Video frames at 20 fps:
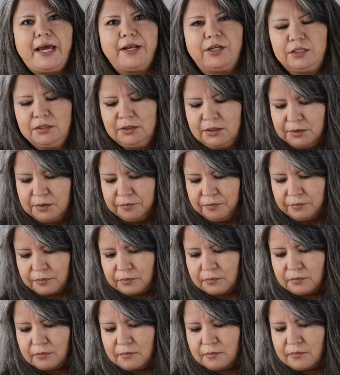patterns
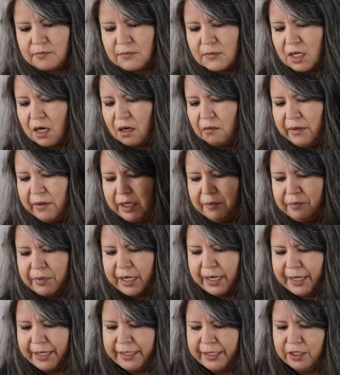are made
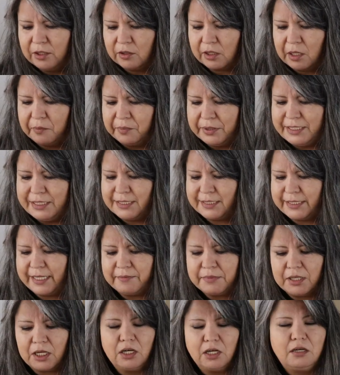by, you know, companies
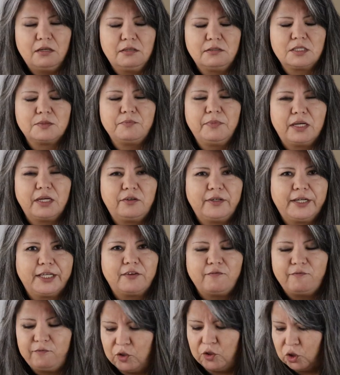like McCall's,
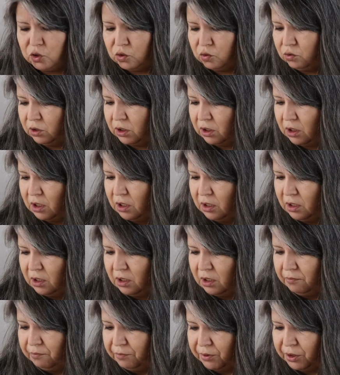Butterick, Vogue,
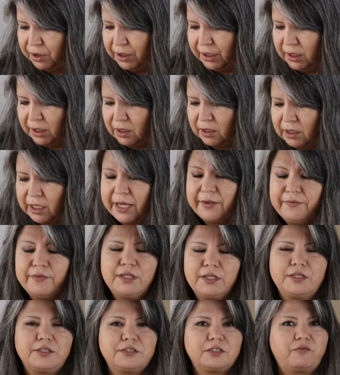Burda, and
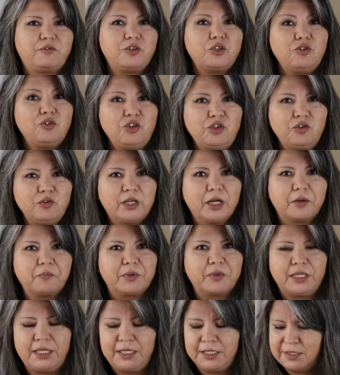then there's a few new
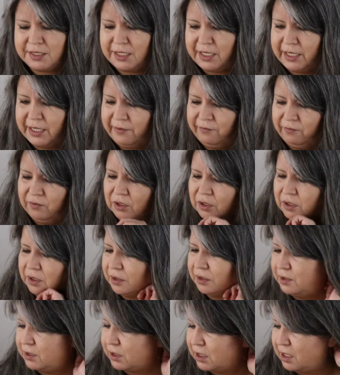companies I've
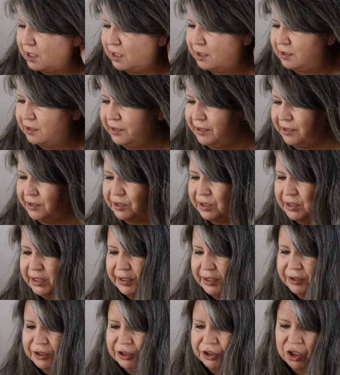learned. There's
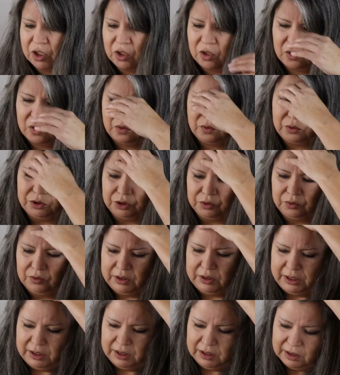Deer and Doe,
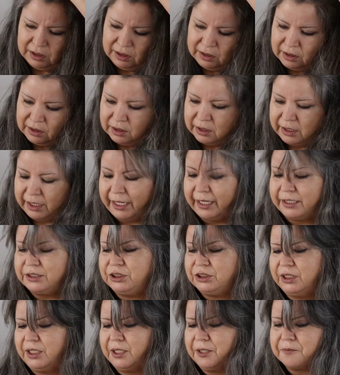Jalie,
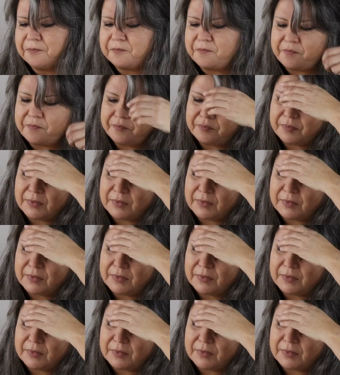Katya,